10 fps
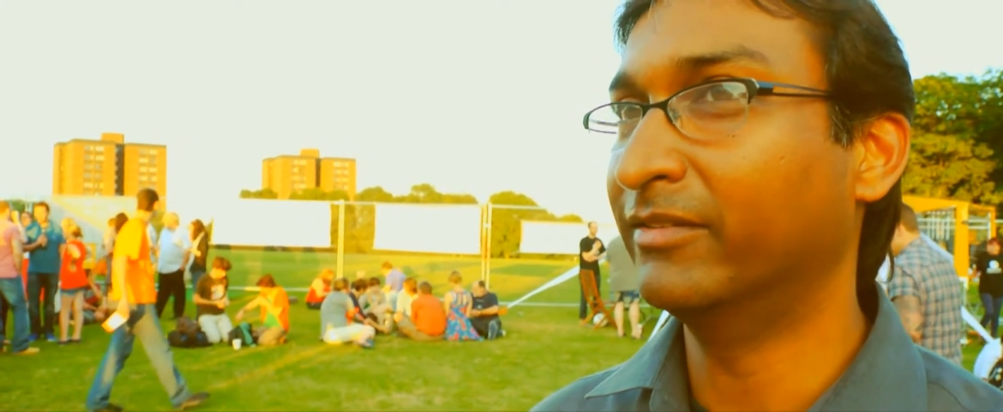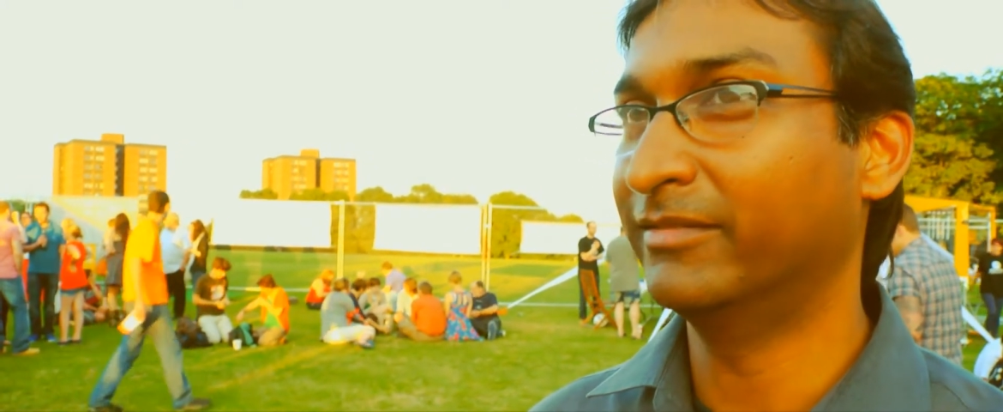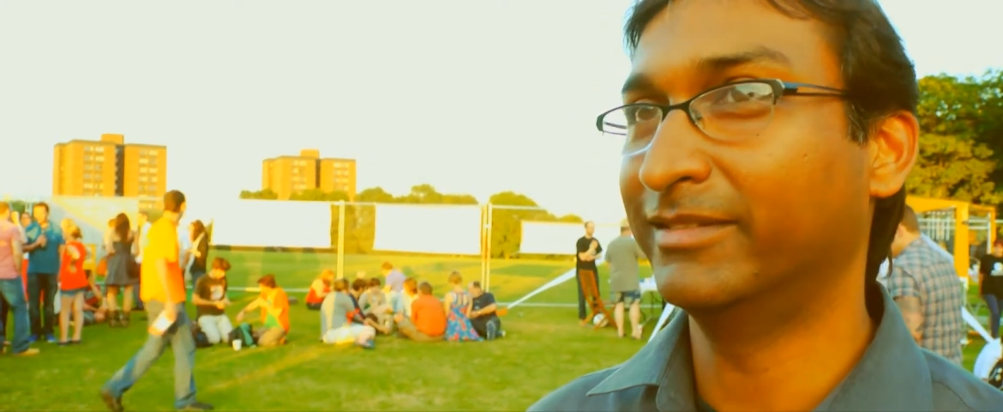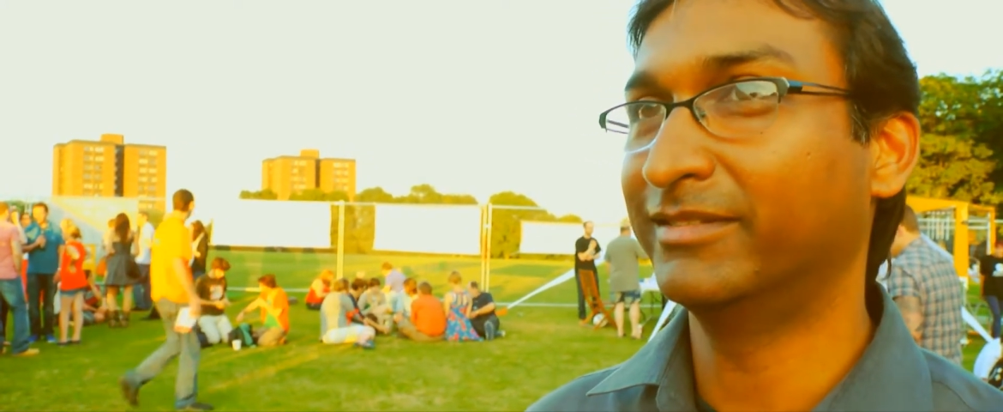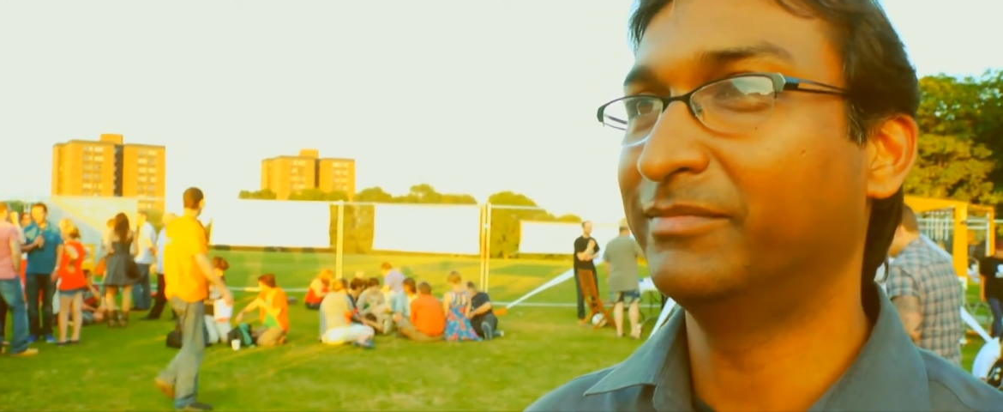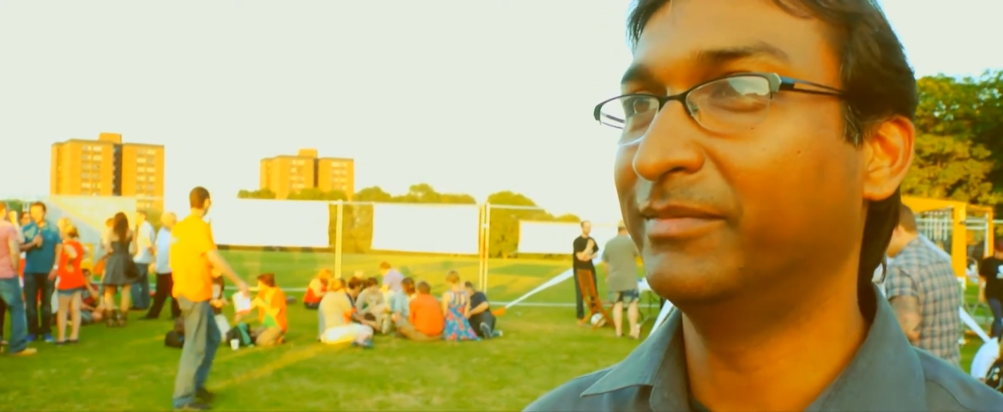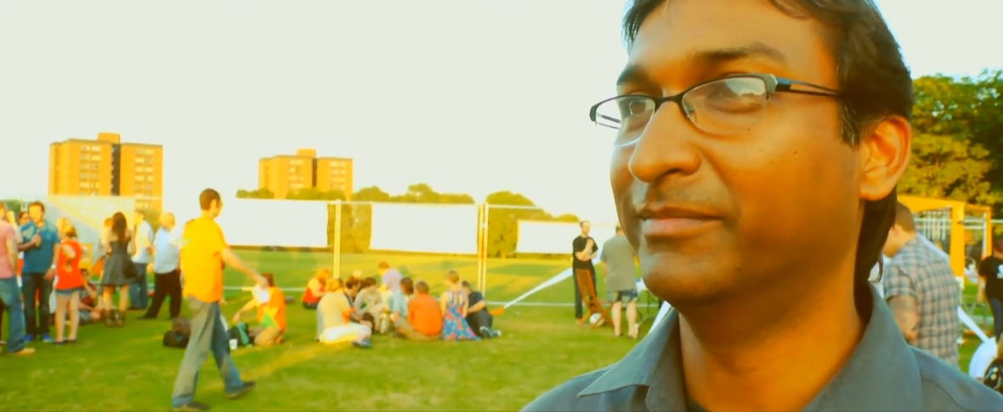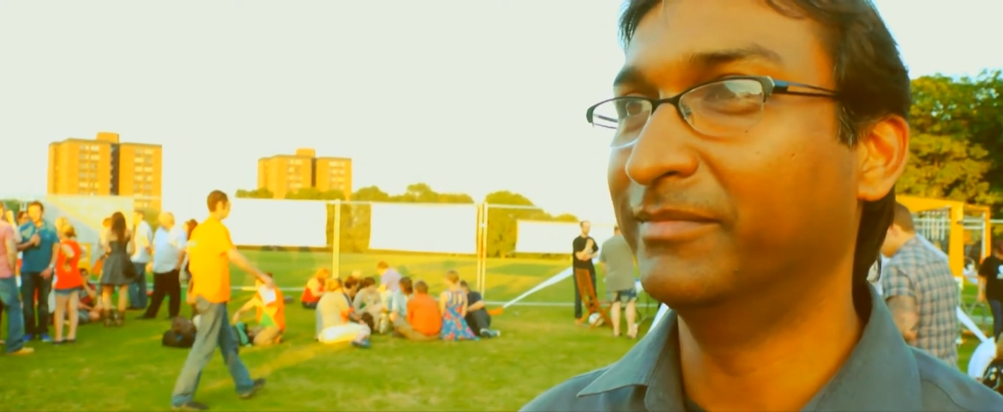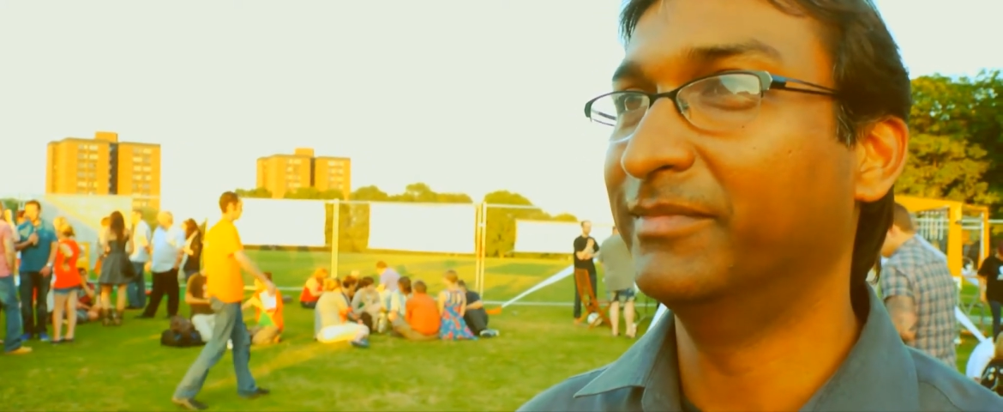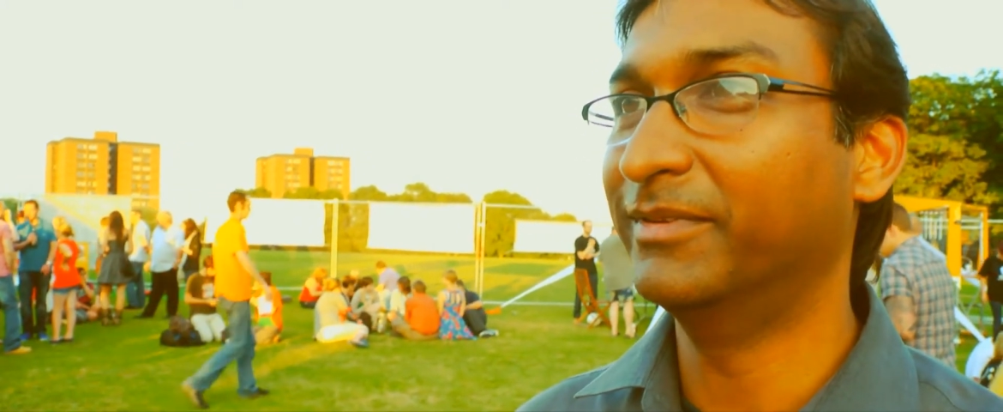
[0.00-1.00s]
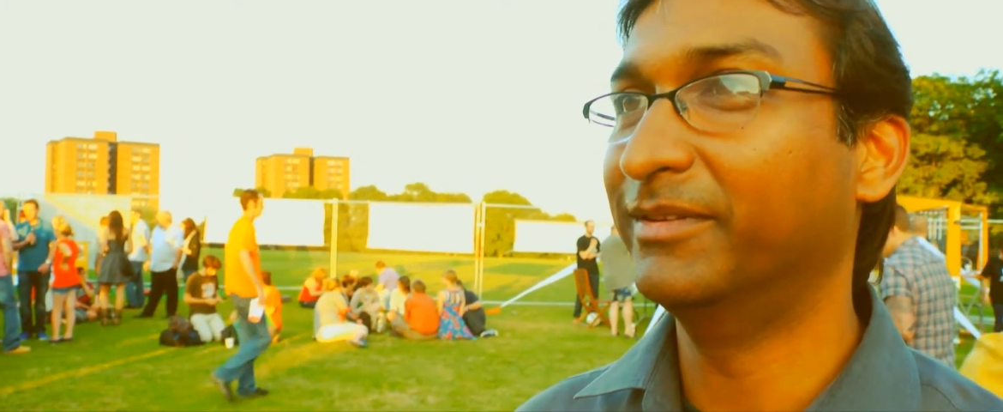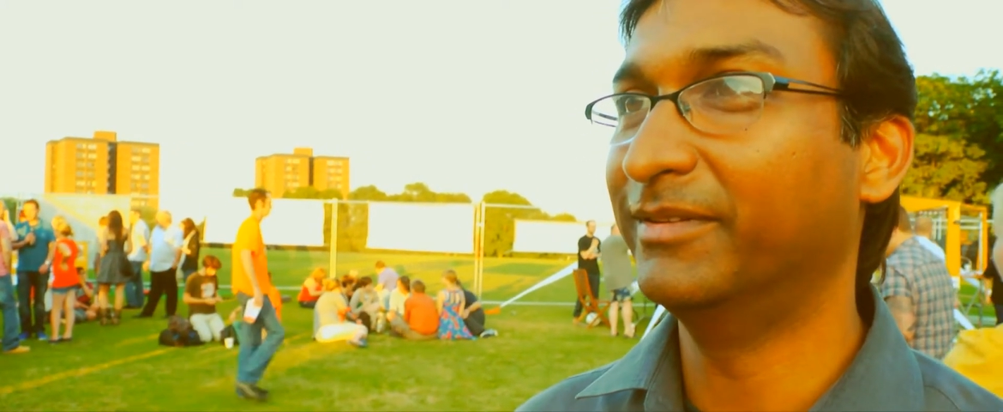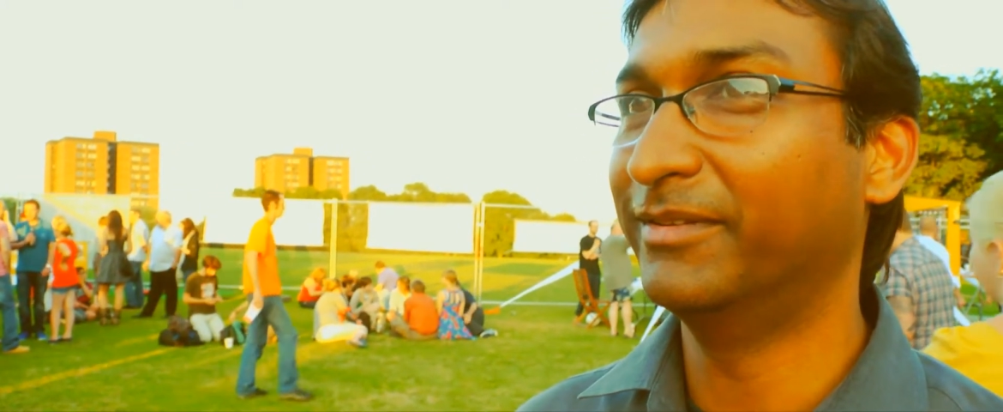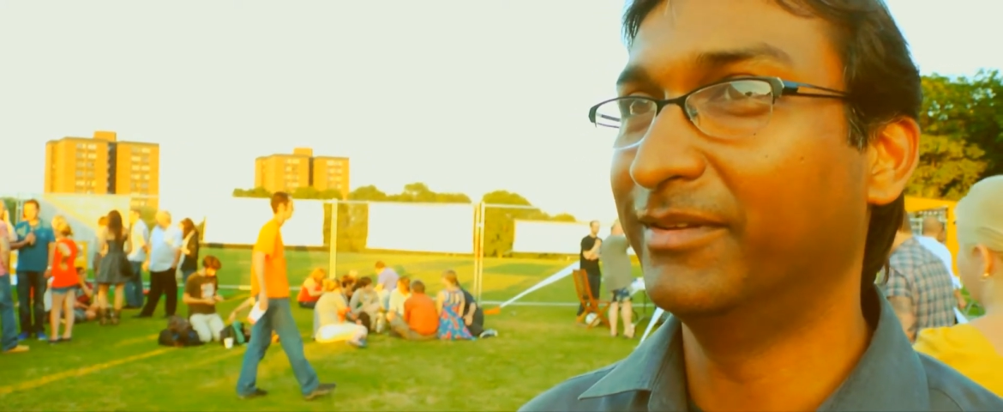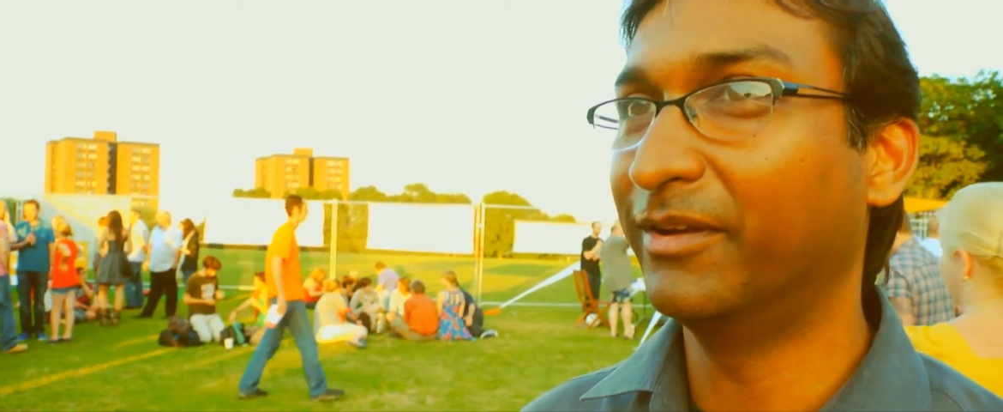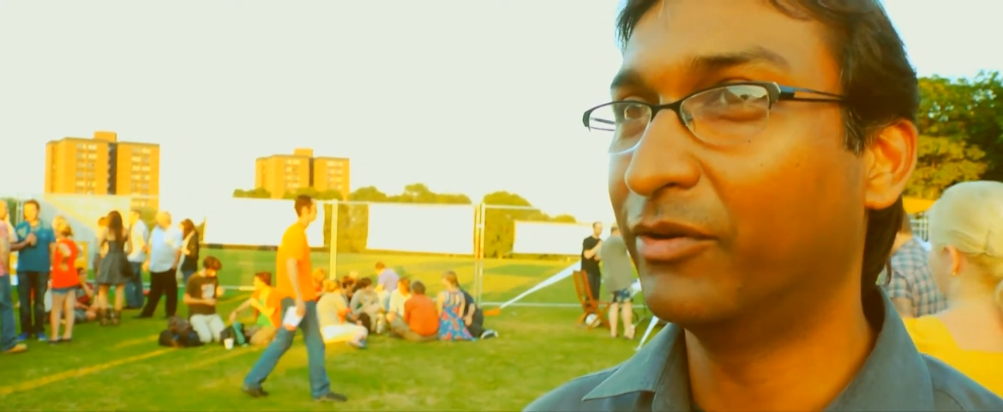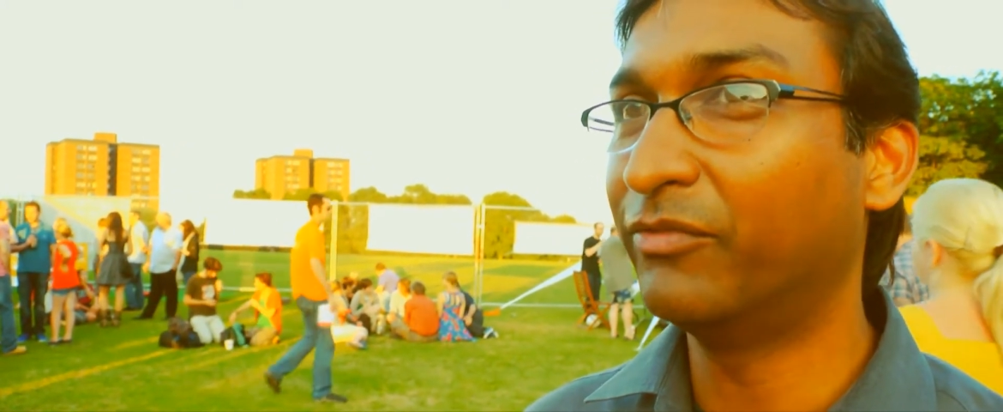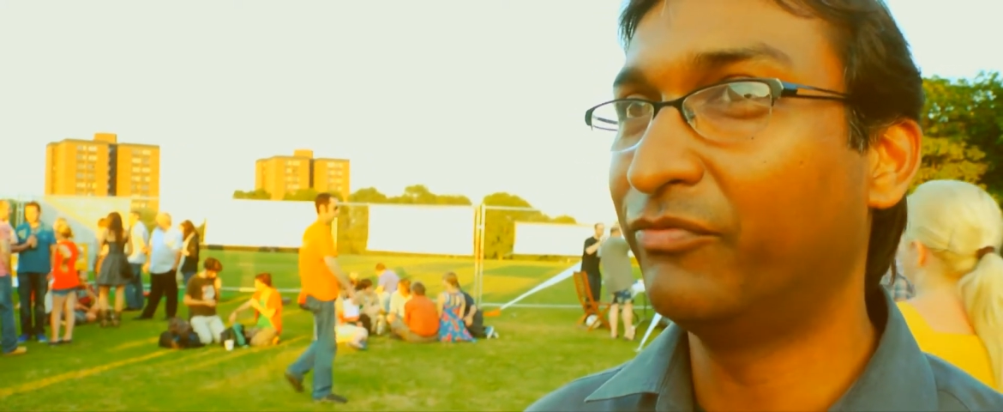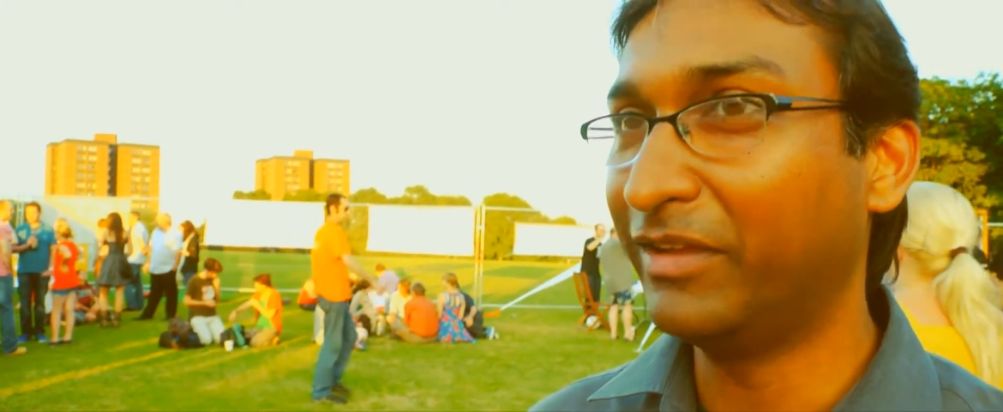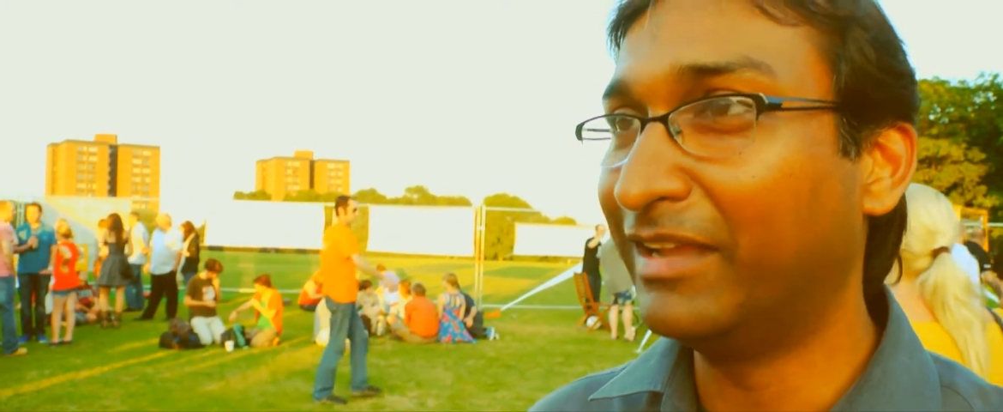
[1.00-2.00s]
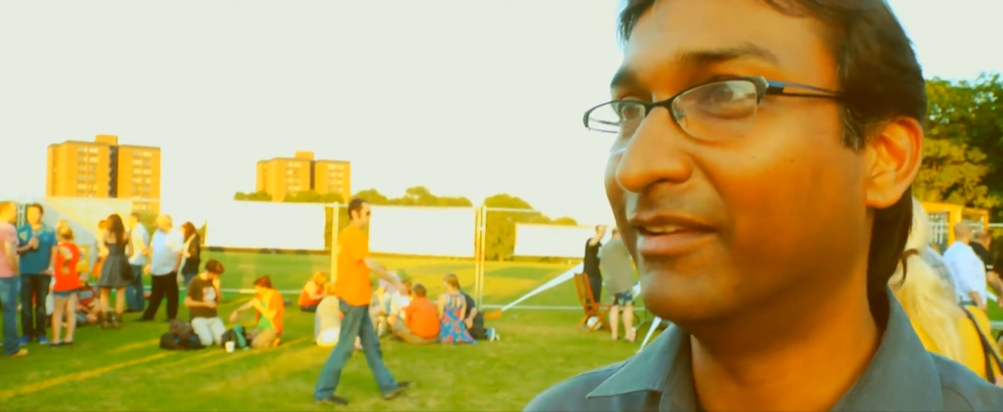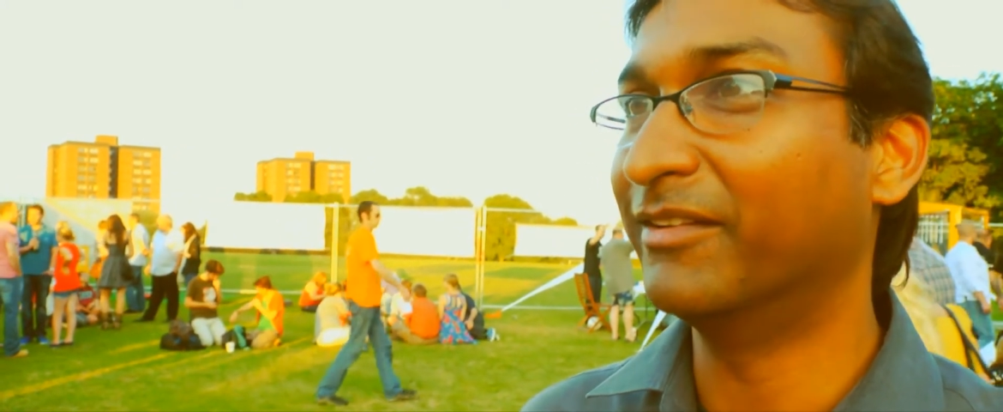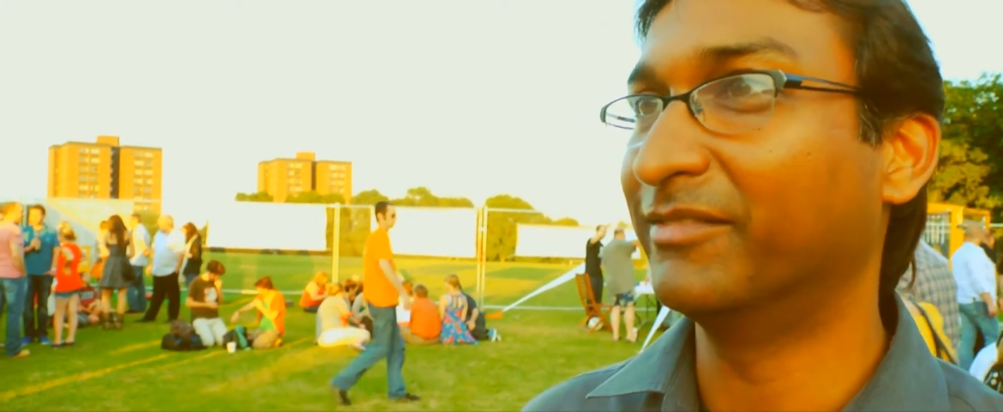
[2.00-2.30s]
you know, a good feel,